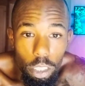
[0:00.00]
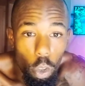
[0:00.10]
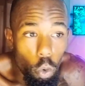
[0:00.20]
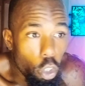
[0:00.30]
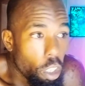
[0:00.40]

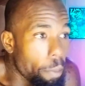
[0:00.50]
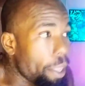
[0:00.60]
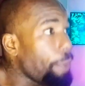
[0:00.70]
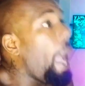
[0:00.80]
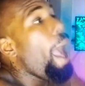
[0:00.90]
So you're going to
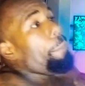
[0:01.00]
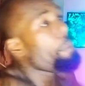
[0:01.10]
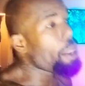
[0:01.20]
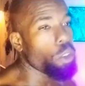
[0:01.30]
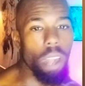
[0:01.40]
be happy
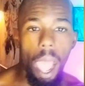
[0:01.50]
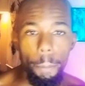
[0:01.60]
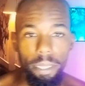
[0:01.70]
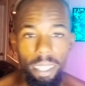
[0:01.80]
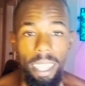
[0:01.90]
by doing the
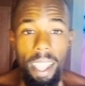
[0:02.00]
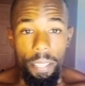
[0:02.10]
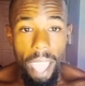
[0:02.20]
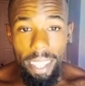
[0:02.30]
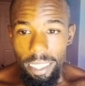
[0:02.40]
opposite.
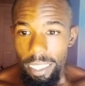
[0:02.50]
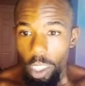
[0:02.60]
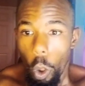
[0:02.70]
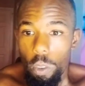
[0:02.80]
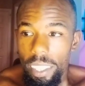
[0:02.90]
That's
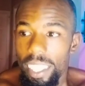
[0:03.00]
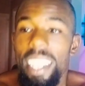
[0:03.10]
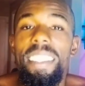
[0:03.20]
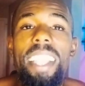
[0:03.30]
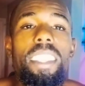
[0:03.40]
the
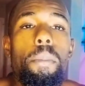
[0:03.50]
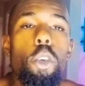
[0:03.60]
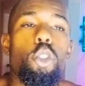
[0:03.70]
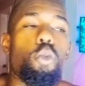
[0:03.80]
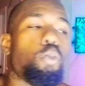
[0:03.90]

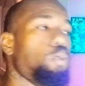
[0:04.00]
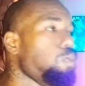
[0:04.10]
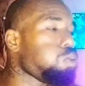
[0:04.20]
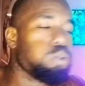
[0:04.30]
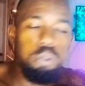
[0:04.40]
most
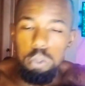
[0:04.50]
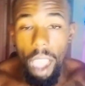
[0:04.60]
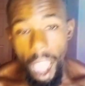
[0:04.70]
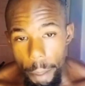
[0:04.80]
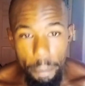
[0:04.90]

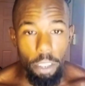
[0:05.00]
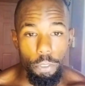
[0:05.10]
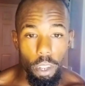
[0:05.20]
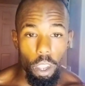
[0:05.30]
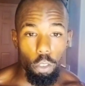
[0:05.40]
high
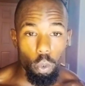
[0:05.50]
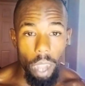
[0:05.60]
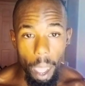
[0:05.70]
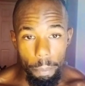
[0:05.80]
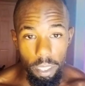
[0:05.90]
benefit of doing
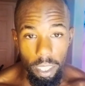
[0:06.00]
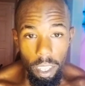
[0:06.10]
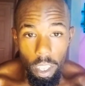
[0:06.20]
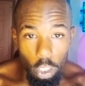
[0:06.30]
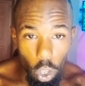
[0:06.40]
the opposite.
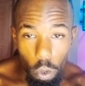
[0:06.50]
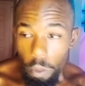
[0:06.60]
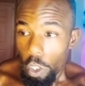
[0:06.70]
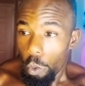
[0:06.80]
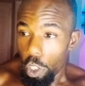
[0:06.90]

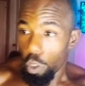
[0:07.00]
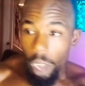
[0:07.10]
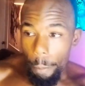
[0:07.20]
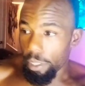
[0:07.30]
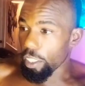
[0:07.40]
So when you do
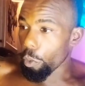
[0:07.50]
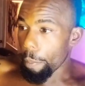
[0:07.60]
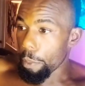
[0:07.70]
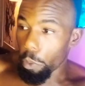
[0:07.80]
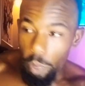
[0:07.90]
the opposite of the way
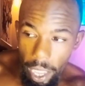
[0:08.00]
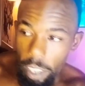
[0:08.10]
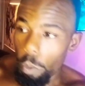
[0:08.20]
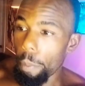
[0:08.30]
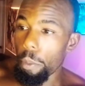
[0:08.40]
people
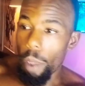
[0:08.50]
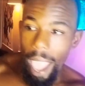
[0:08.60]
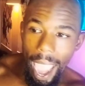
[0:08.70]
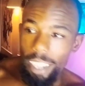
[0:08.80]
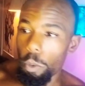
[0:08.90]
think, the way people
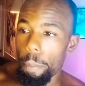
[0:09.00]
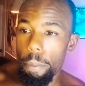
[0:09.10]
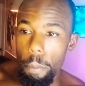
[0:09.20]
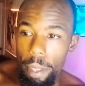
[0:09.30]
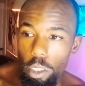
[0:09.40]
act, the way
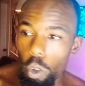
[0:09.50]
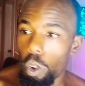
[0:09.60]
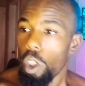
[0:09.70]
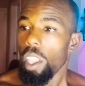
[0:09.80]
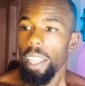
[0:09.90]
people
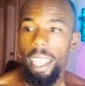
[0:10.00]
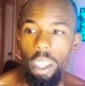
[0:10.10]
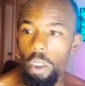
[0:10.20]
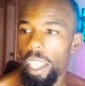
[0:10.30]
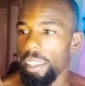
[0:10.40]
mental, like,
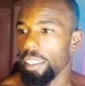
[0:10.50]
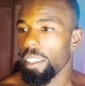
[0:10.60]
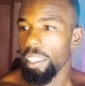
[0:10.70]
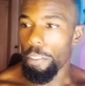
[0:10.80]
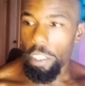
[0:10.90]
okay,
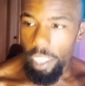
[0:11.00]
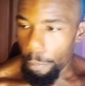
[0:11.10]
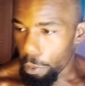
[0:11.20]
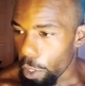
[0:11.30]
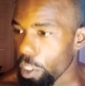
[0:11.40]
say for
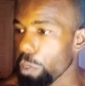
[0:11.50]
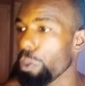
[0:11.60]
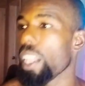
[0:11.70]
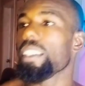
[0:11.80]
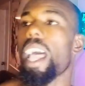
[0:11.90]
example, there was this
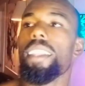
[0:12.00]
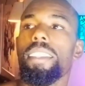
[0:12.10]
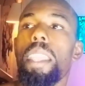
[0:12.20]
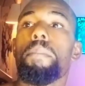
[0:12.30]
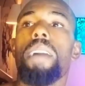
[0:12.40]
place. I
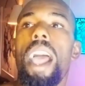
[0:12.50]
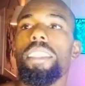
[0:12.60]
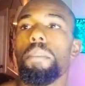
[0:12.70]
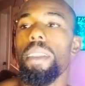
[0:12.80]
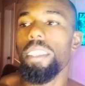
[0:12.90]
sent
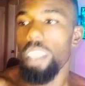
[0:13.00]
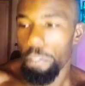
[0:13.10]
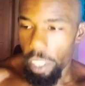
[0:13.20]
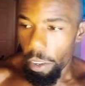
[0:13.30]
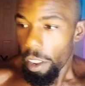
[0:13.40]
my
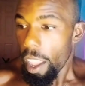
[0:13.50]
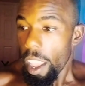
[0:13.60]
stuff there.